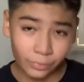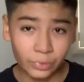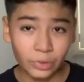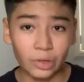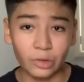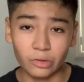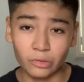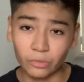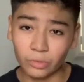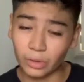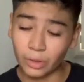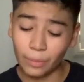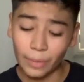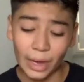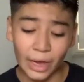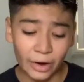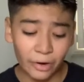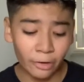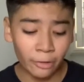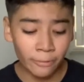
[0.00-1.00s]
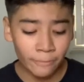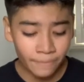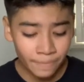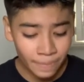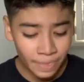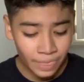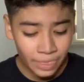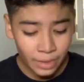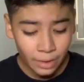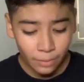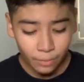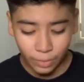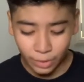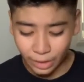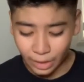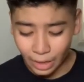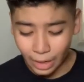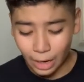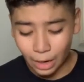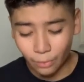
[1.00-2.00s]
doesn't really matter. But
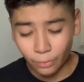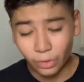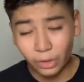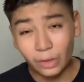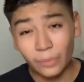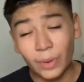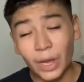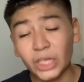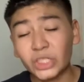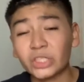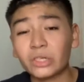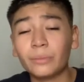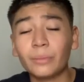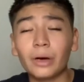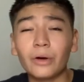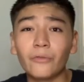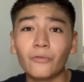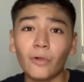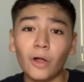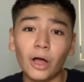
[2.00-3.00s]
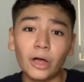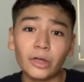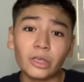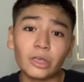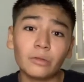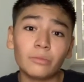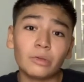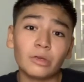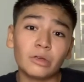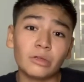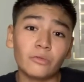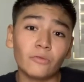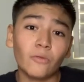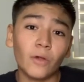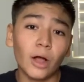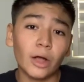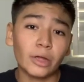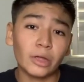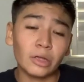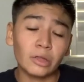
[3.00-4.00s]
yeah, I'm really passionate about vlogging because
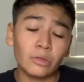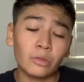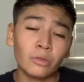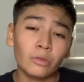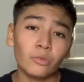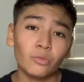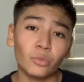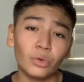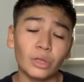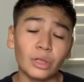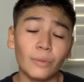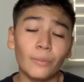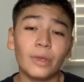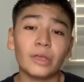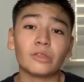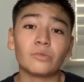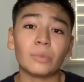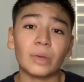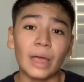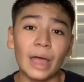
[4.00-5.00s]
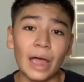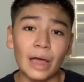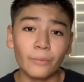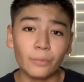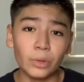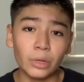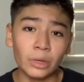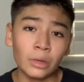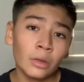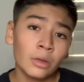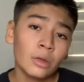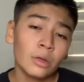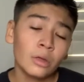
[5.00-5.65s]
vlogging really makes me happy.